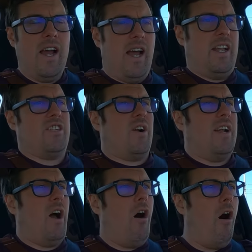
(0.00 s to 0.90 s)
And I
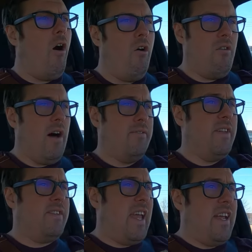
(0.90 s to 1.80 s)
tried all of
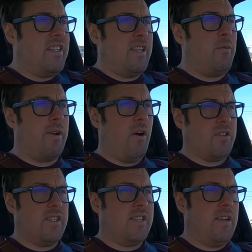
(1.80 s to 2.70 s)
the things that would
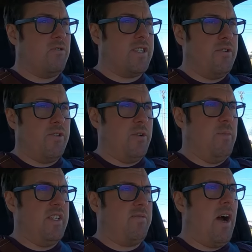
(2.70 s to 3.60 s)
cause a single cylinder
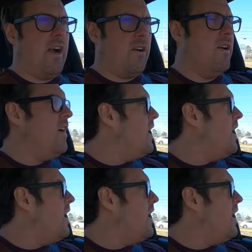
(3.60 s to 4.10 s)
misfire.